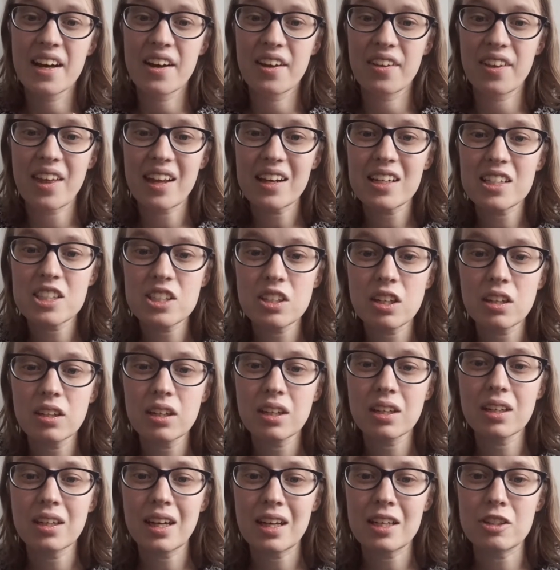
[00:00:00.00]
That is not
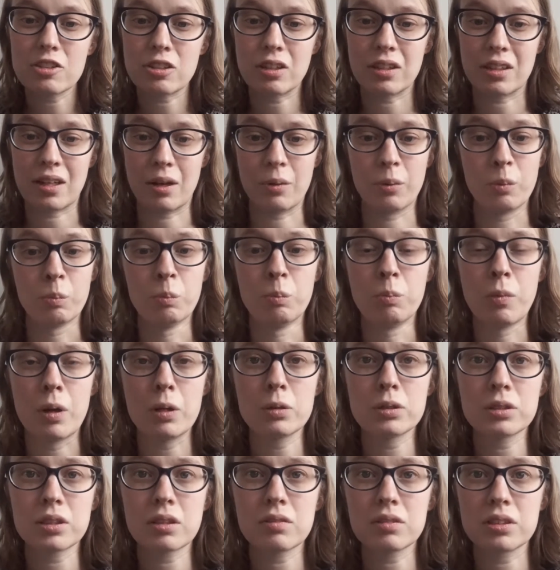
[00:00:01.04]
the case right now.
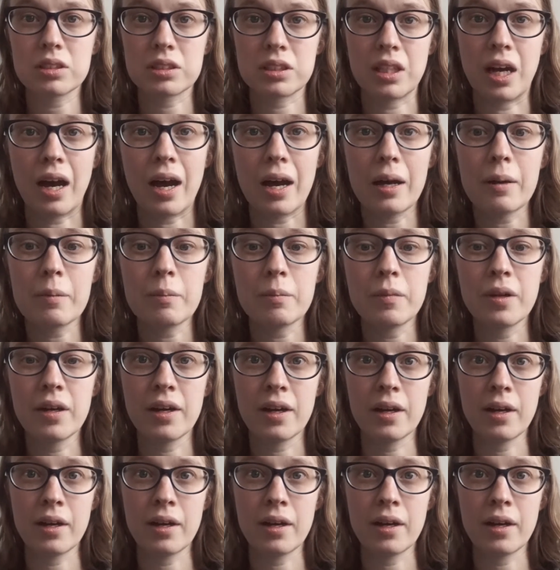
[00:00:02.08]
Most of the time